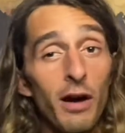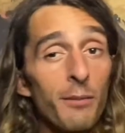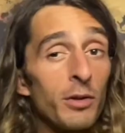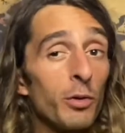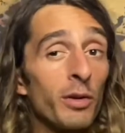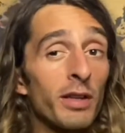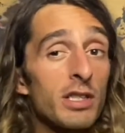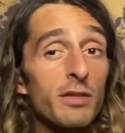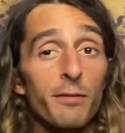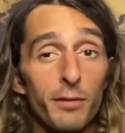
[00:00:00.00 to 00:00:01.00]
I've been doing
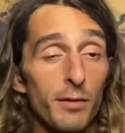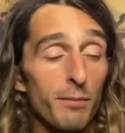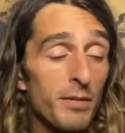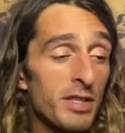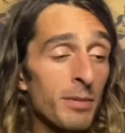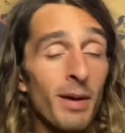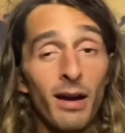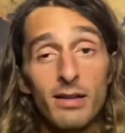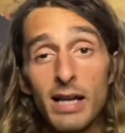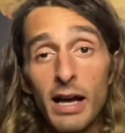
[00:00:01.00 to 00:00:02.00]
this for this
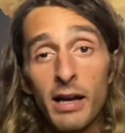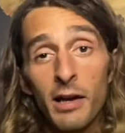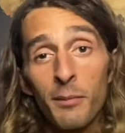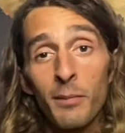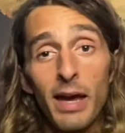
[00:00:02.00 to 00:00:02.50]
amount of time,